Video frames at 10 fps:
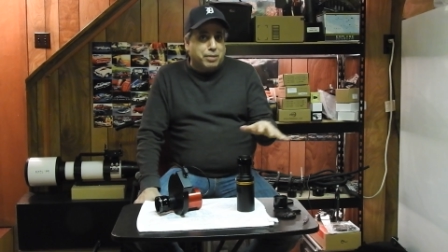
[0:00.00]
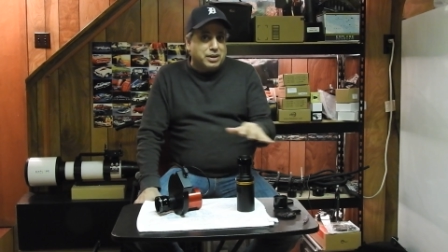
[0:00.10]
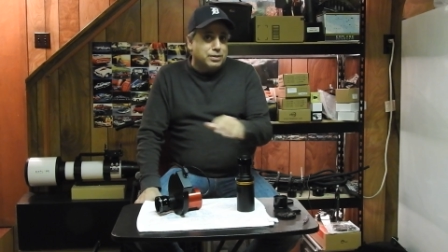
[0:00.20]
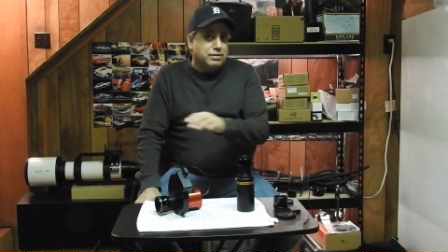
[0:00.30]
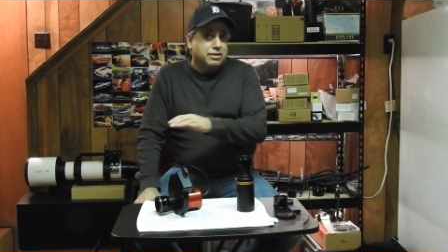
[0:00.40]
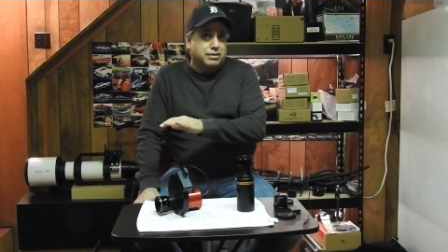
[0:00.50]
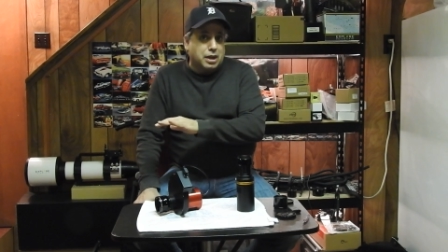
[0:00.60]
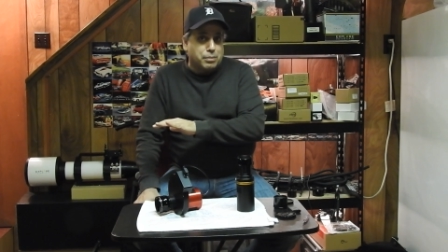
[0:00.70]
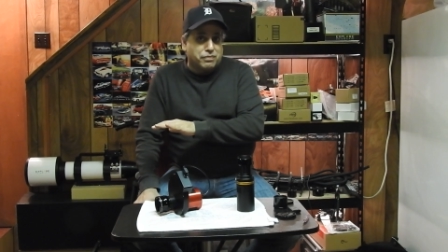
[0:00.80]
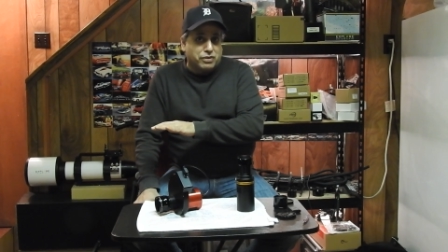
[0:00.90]
I use the
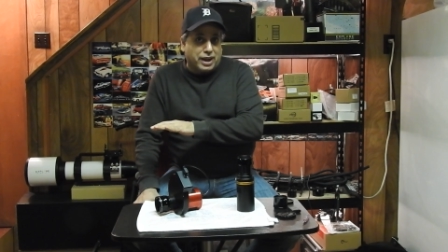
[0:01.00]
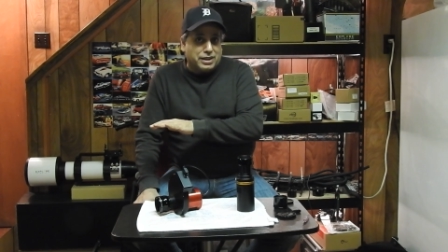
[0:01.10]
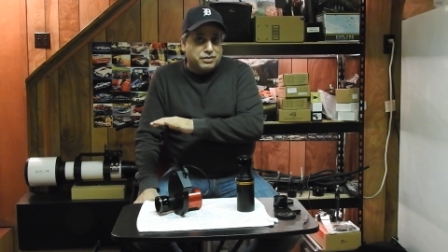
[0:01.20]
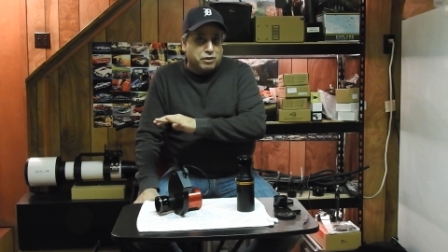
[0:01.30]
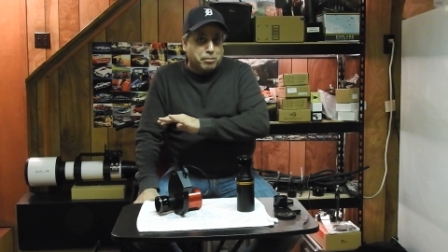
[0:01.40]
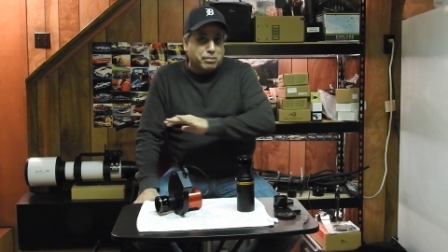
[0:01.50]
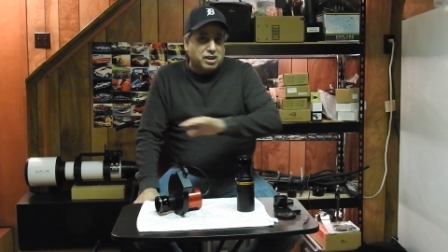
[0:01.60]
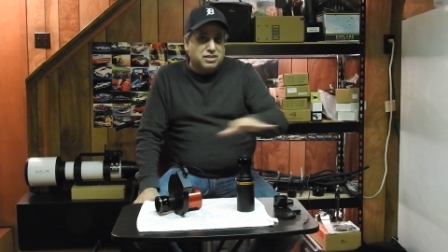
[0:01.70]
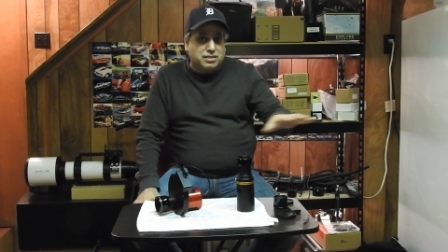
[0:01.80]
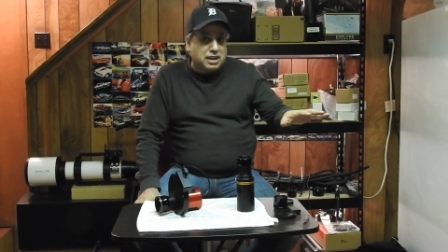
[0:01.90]
same flats for
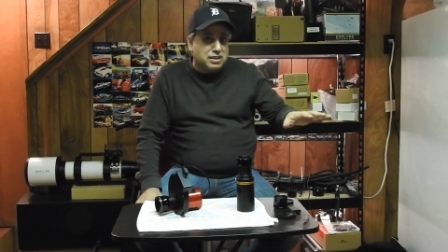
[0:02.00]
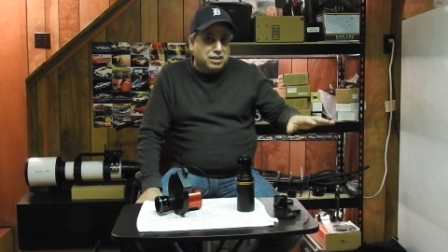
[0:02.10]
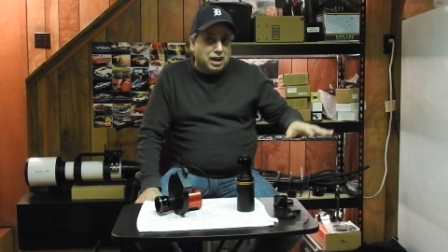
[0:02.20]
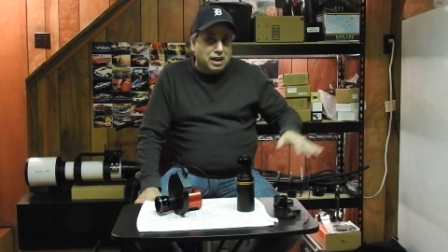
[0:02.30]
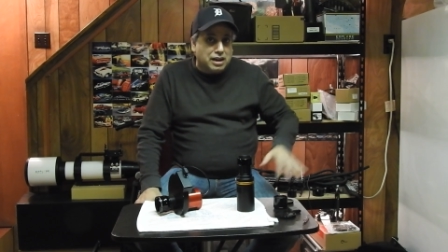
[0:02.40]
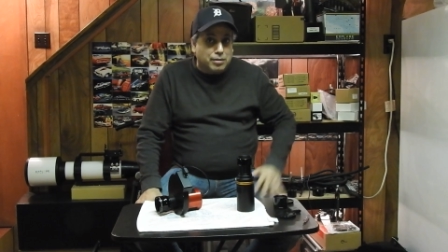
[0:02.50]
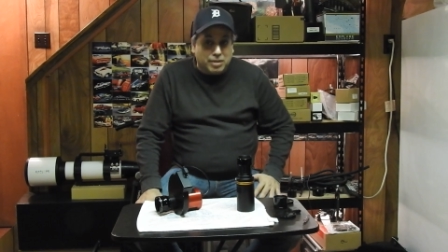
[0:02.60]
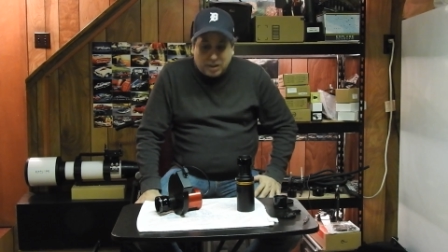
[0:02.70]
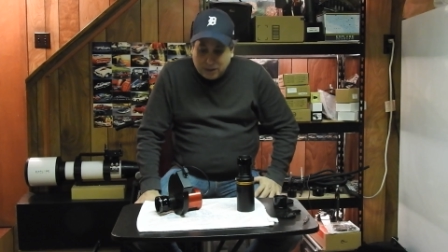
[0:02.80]
months at a time,